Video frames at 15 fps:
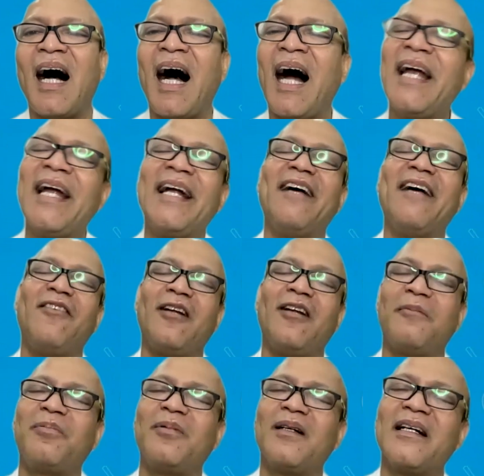I
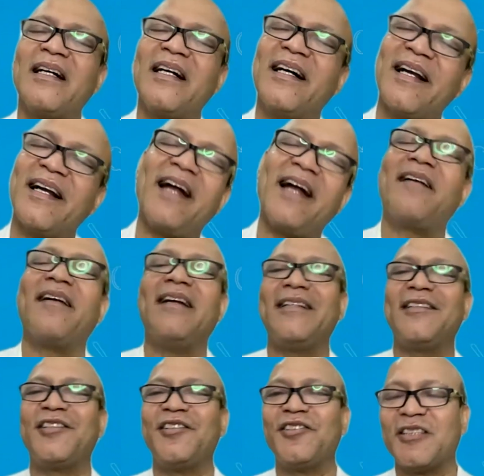develop great
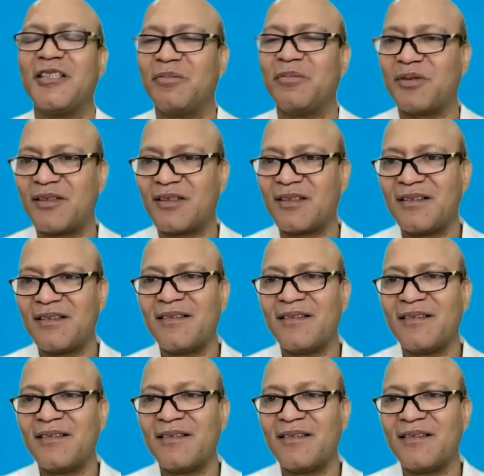relationships